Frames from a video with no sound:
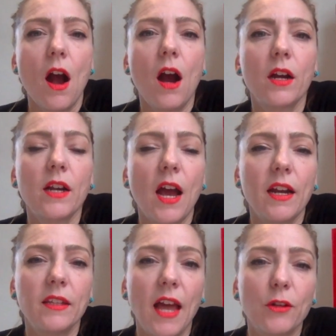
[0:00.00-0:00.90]
are not
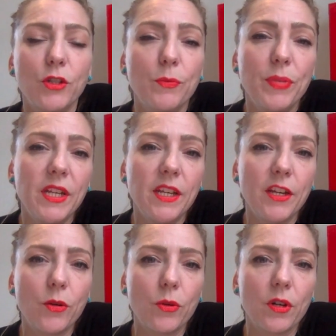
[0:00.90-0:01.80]
allowed to
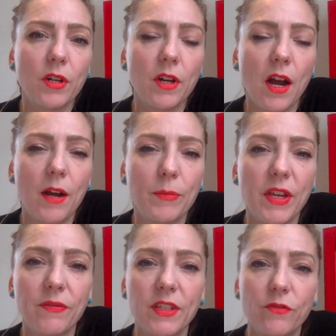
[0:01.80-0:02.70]
be or
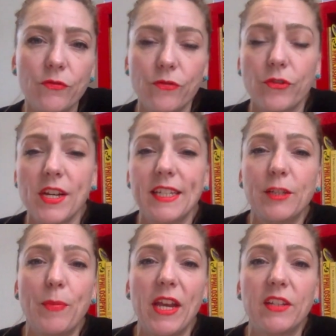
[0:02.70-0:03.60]
given free
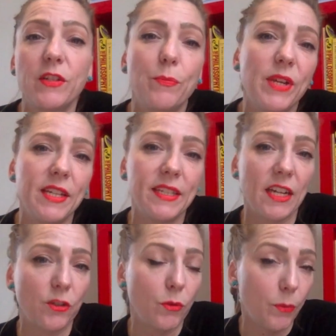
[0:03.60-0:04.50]
space to be
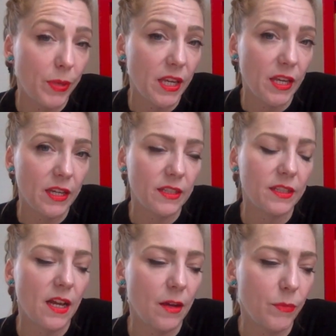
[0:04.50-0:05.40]
sexual beings.